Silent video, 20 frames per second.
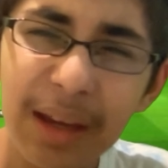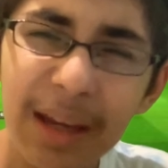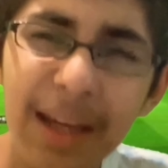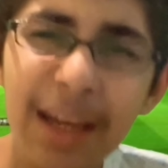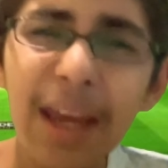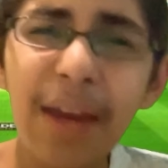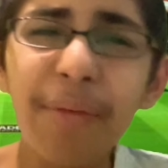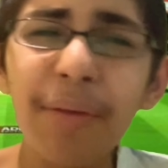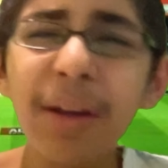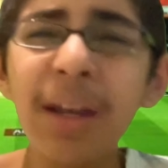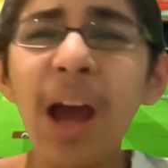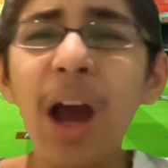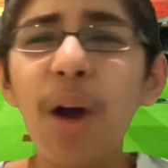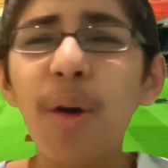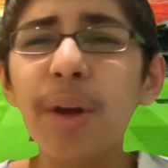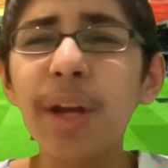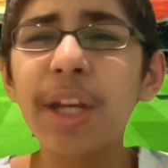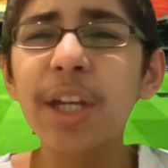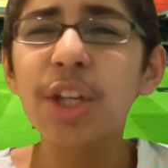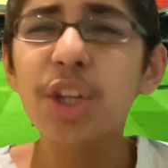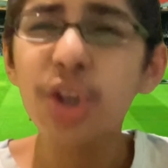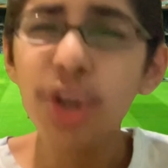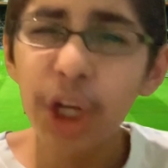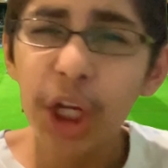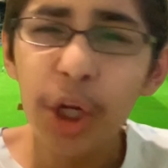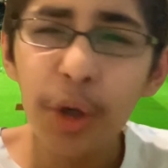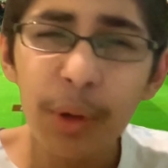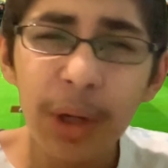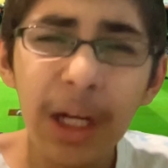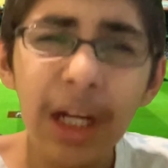Given how
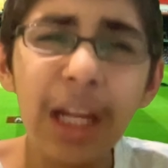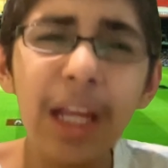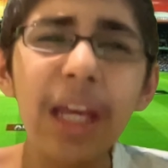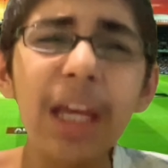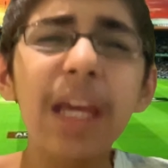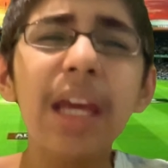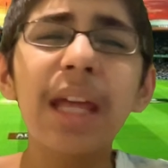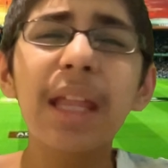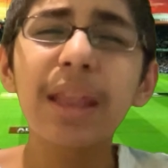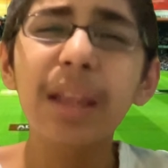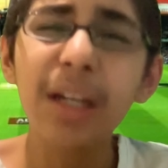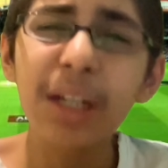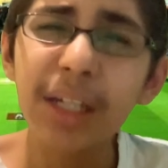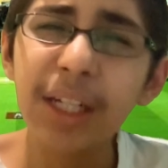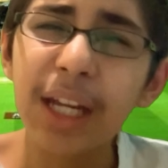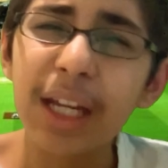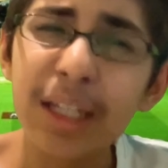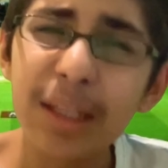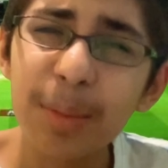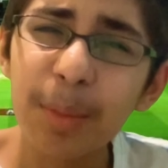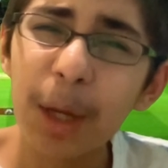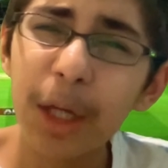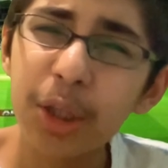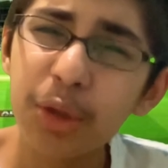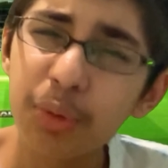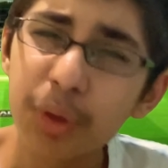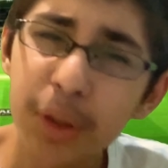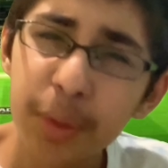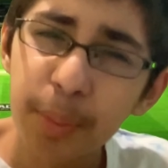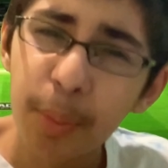intriguingly their test match
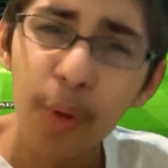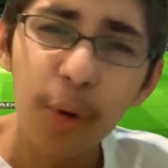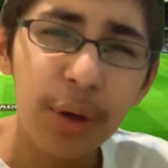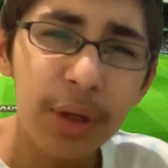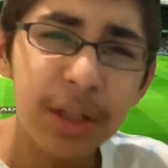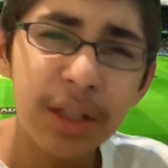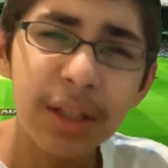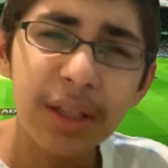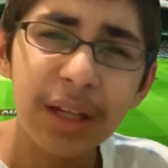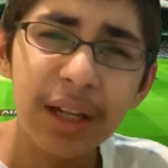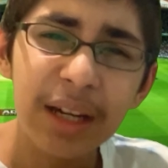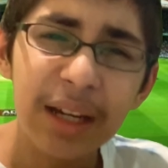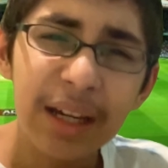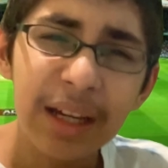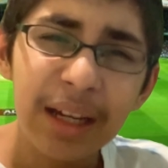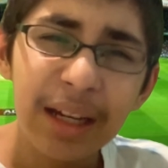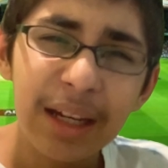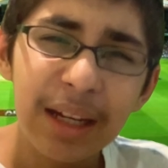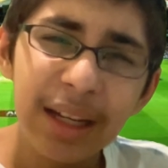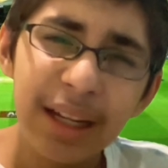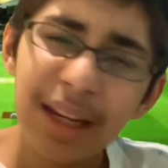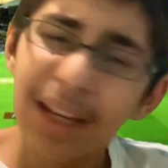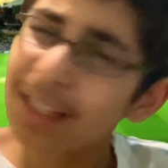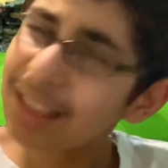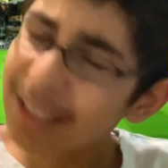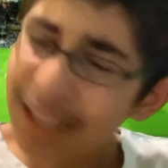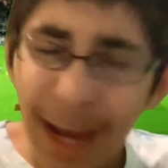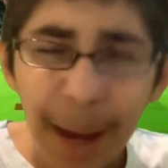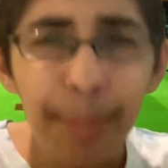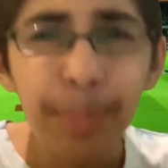was poised, it
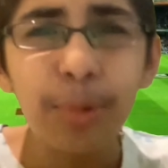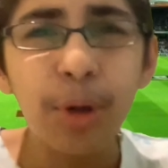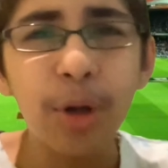kept